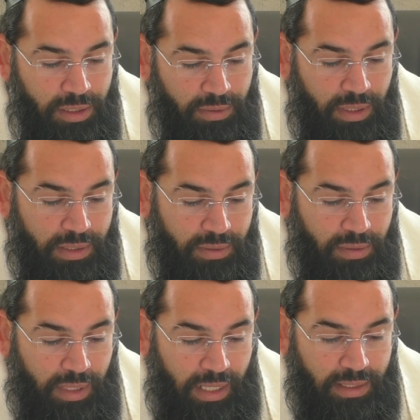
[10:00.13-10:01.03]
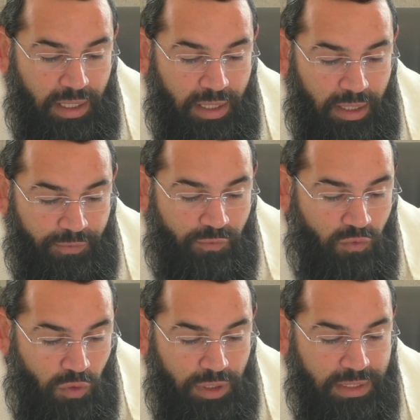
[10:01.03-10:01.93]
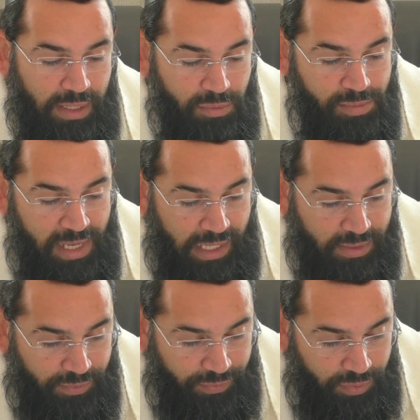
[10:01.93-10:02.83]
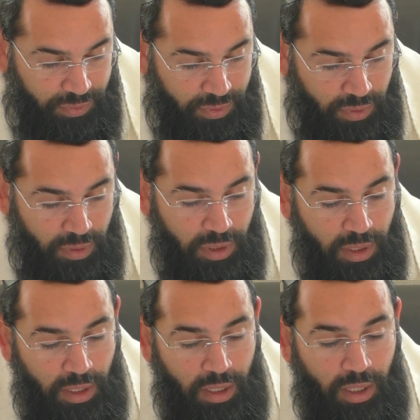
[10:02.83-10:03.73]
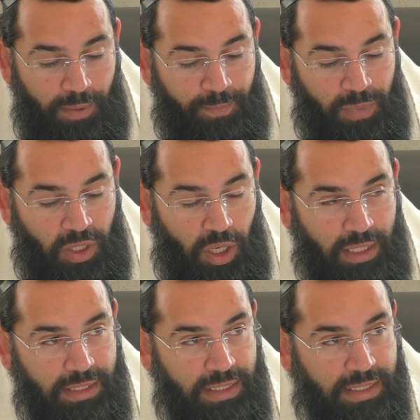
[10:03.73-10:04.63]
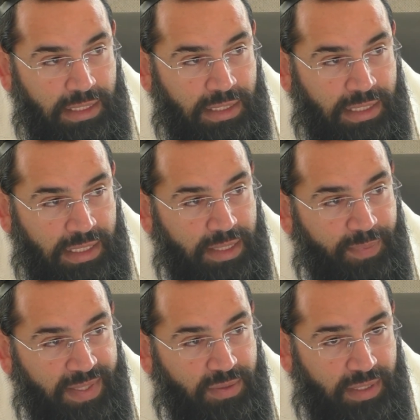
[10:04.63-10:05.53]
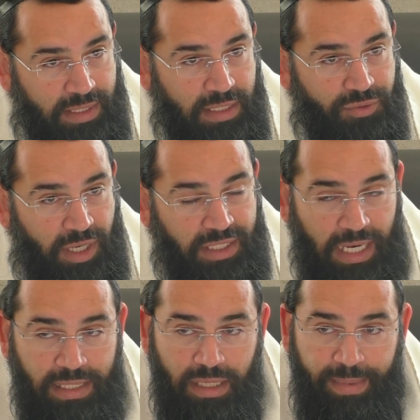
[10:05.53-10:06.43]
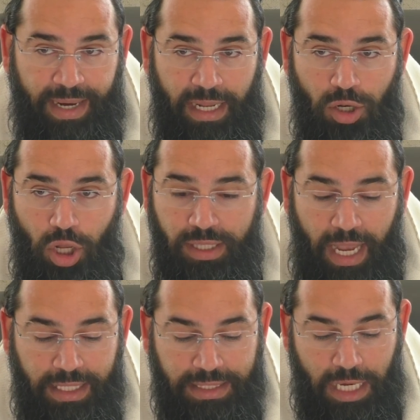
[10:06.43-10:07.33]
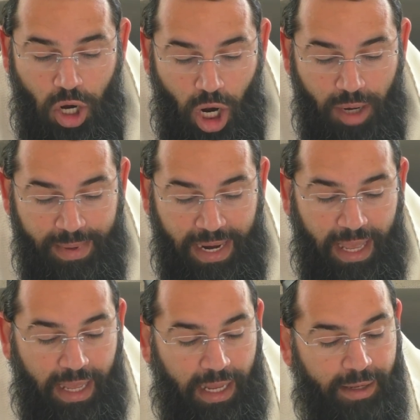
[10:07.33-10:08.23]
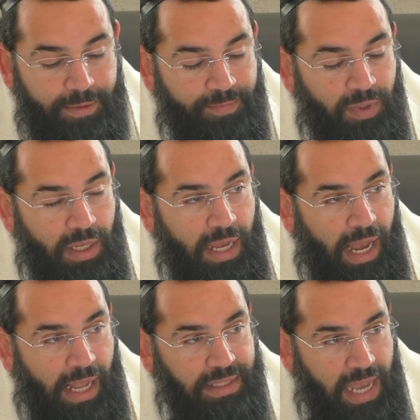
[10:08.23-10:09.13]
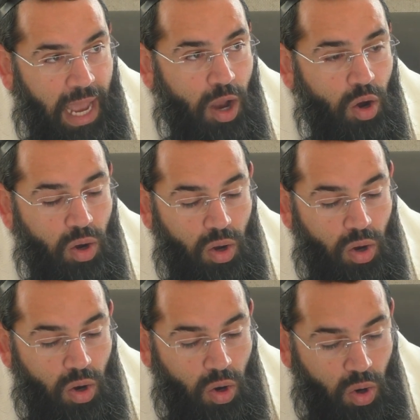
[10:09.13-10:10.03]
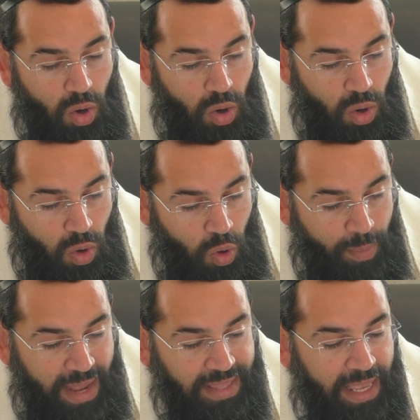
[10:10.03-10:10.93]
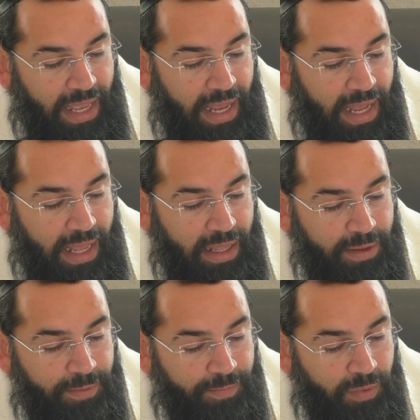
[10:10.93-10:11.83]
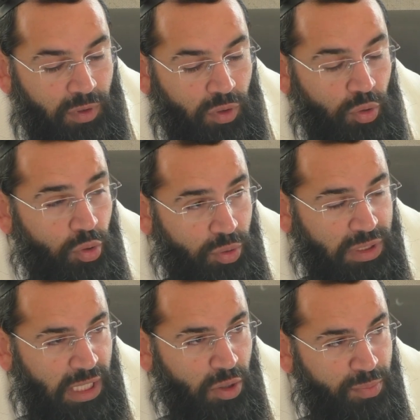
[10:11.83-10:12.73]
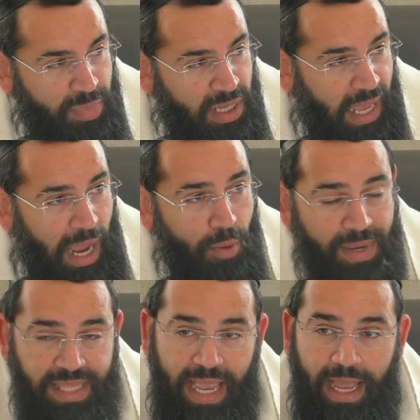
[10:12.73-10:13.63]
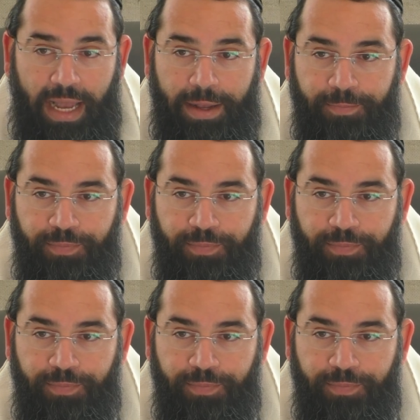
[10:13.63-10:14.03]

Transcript: do a isur d'oraita, of course, that would be asur for you to do, because it says the pasuk, it's drasha in the Gemara, lo ta'aseh kol melacha, ata ubetecha, bincha ubitecha.